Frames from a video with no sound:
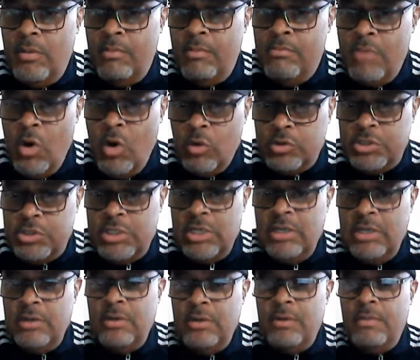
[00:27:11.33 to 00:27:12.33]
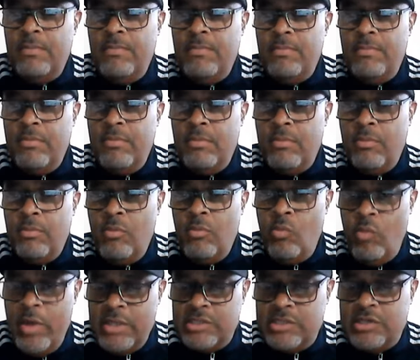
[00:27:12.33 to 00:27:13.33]
molting,
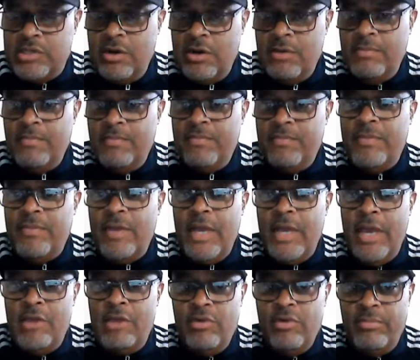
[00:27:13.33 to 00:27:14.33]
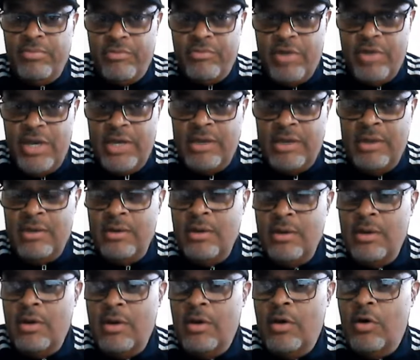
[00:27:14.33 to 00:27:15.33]
winter, and your breeding,
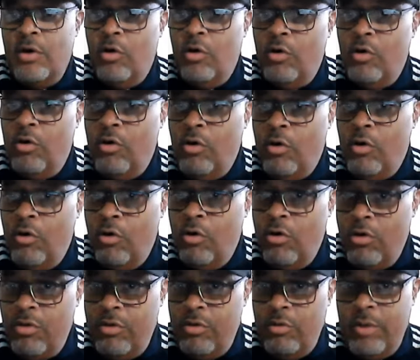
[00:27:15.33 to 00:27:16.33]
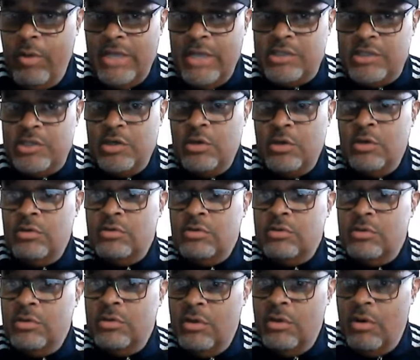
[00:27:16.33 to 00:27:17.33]
all the way
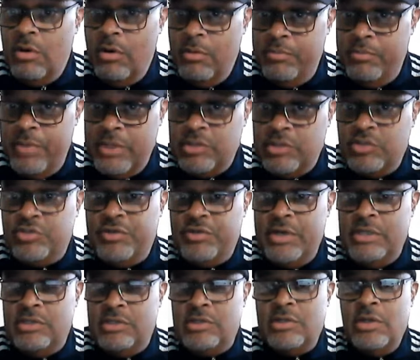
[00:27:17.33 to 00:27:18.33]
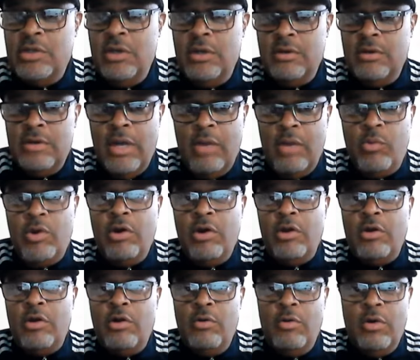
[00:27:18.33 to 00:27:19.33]
to pigeon treats. Now we're going
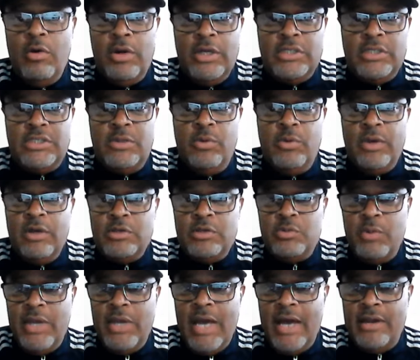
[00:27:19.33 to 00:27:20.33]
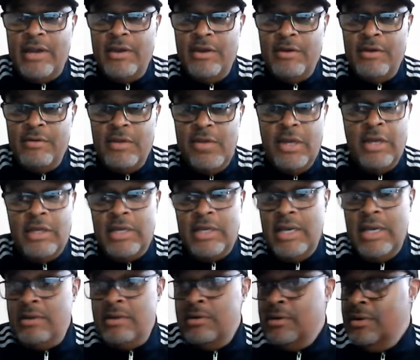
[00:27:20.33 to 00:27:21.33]
to go on. Let's see what else we got here. And
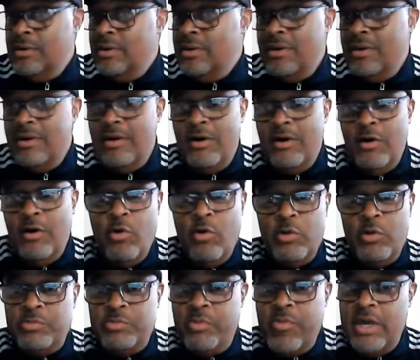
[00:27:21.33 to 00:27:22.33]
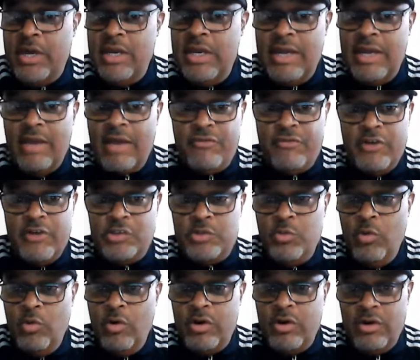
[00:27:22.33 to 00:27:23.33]
again, always bringing in that fresh
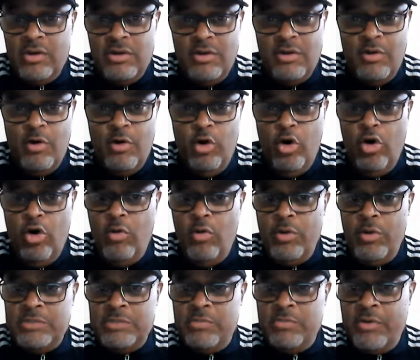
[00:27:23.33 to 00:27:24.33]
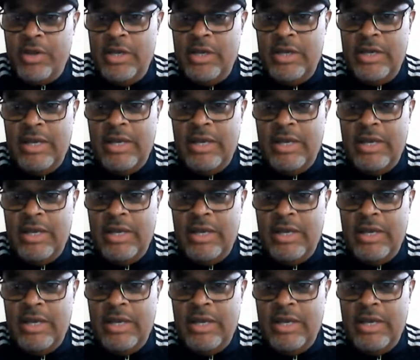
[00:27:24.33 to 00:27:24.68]
water. Always bringing in